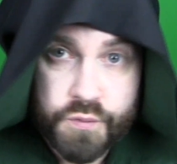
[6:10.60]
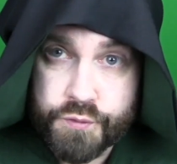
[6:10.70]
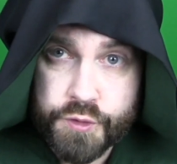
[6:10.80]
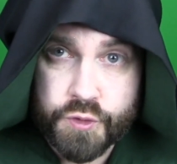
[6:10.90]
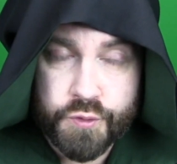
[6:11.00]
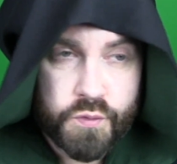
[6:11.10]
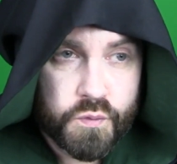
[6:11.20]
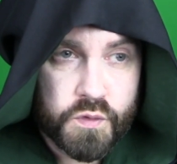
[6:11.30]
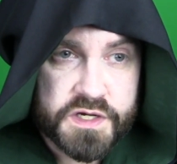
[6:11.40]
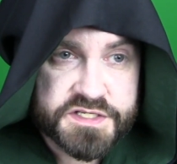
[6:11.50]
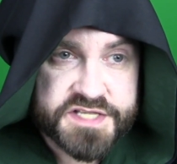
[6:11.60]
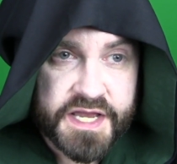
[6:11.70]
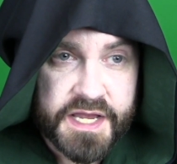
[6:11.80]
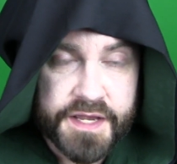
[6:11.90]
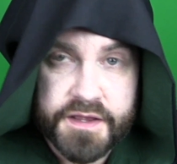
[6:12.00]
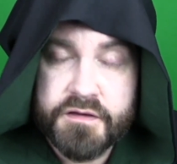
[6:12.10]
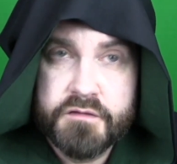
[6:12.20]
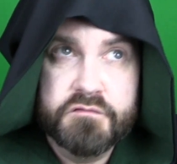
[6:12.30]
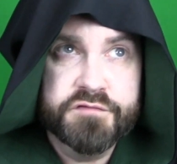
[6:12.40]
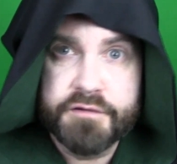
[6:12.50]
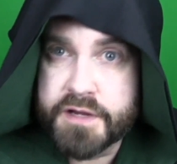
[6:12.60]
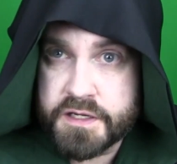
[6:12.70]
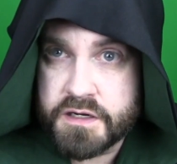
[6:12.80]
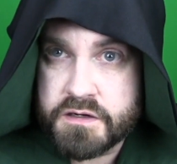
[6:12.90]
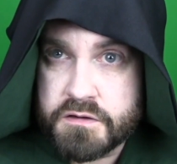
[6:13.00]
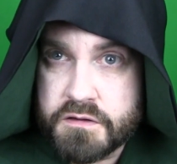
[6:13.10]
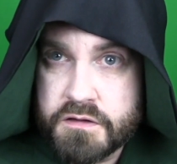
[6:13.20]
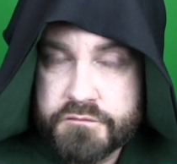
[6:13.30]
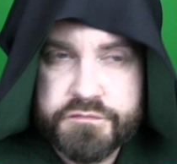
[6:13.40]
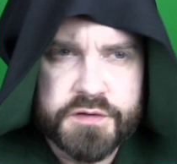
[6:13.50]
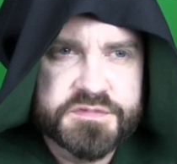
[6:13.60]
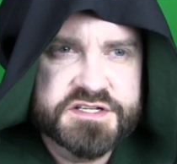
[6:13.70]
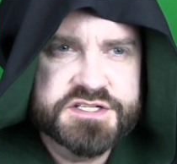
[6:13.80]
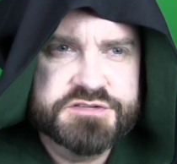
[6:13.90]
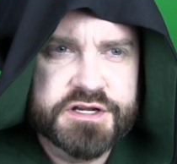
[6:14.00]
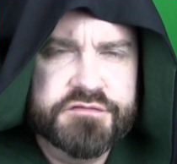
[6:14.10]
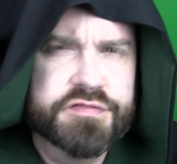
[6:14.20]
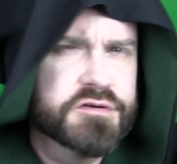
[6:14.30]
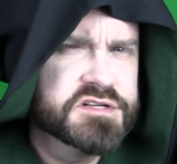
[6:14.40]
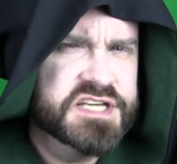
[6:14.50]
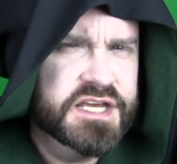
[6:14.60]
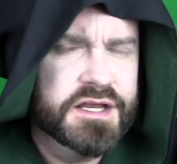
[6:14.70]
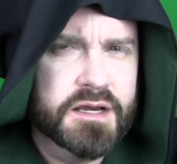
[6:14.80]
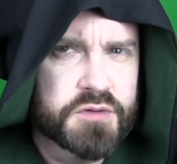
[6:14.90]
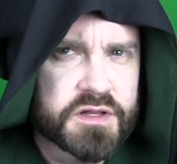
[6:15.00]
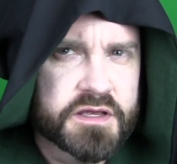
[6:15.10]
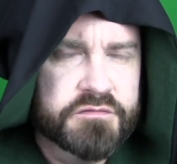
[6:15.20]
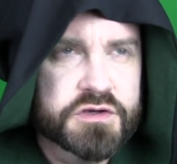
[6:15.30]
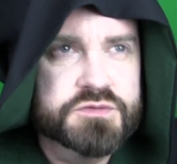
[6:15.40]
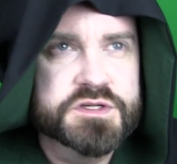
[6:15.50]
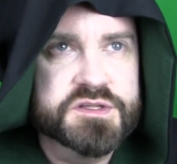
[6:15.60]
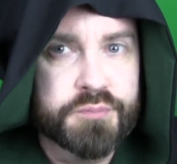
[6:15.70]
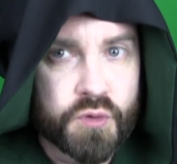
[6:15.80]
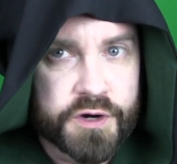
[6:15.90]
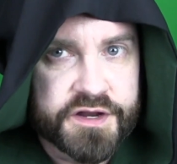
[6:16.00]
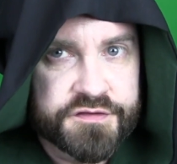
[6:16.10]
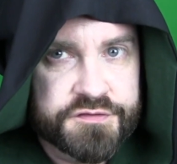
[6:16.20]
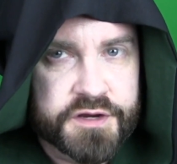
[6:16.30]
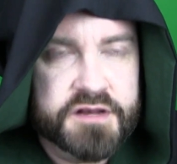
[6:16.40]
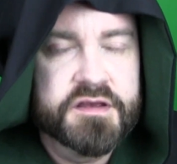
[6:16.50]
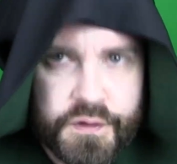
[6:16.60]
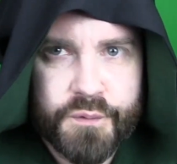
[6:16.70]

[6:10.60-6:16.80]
Rue was a very young girl from District 13, I believe, which was the poor district.